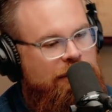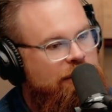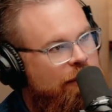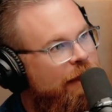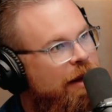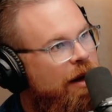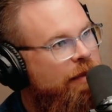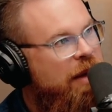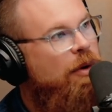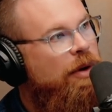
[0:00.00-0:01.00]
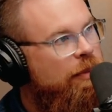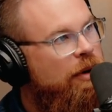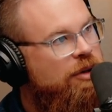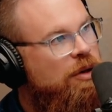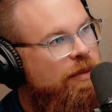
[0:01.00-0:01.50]
So keep going,
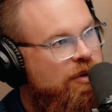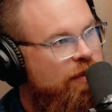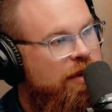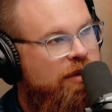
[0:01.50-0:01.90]
Paul. Show them what you